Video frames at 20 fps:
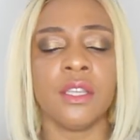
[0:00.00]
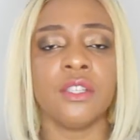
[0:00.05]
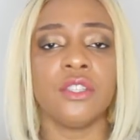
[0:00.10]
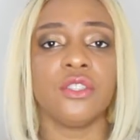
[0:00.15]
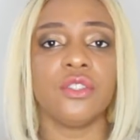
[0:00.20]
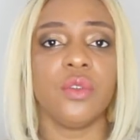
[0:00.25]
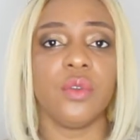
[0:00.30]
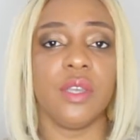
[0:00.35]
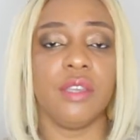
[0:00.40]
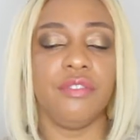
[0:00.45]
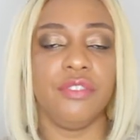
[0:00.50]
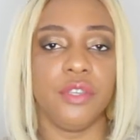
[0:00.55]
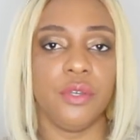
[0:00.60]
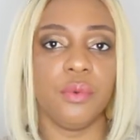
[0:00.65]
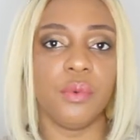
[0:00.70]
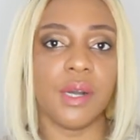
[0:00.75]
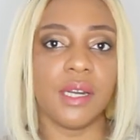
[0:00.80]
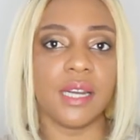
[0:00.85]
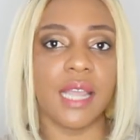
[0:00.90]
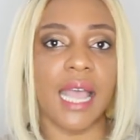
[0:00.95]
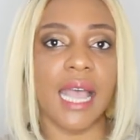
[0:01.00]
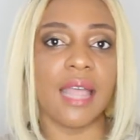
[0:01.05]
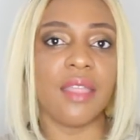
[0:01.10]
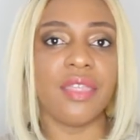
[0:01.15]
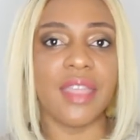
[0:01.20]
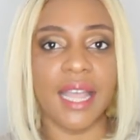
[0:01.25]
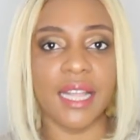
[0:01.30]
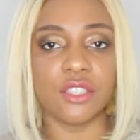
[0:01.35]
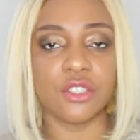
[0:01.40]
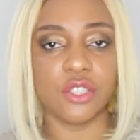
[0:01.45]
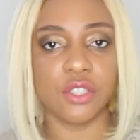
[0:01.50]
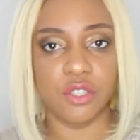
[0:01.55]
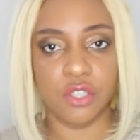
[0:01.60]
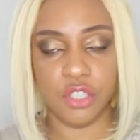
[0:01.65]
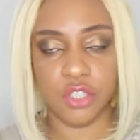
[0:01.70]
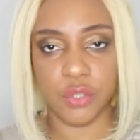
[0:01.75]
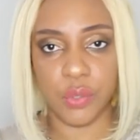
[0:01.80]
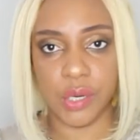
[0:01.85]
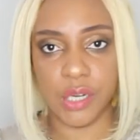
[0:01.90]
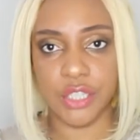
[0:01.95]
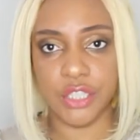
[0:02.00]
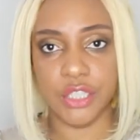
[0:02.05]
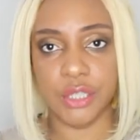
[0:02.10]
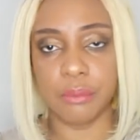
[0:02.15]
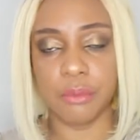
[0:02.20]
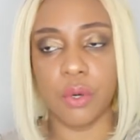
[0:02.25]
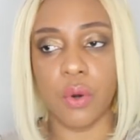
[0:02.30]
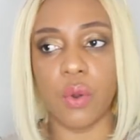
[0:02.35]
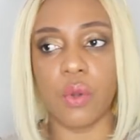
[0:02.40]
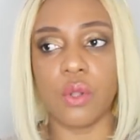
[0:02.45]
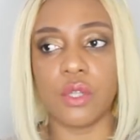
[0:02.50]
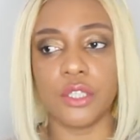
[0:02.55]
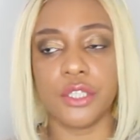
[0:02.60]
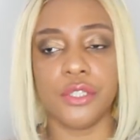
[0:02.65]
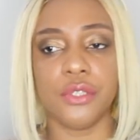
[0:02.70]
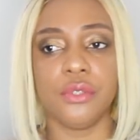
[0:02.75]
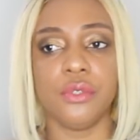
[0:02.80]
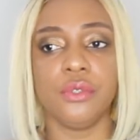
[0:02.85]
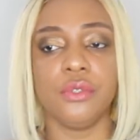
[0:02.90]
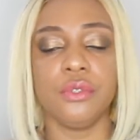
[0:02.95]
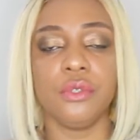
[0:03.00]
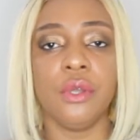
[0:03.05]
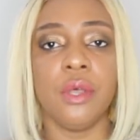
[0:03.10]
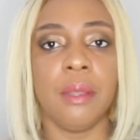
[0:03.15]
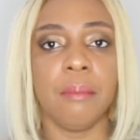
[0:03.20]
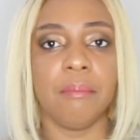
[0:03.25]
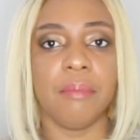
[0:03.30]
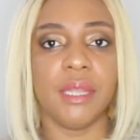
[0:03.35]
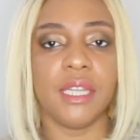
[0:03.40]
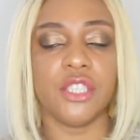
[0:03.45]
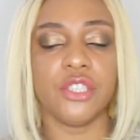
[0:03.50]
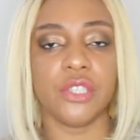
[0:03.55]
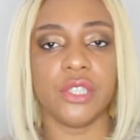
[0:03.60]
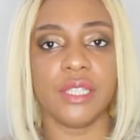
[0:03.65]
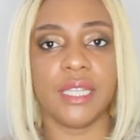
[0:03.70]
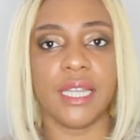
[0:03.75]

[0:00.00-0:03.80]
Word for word: So if you want to add that to your short-term goal too, make sure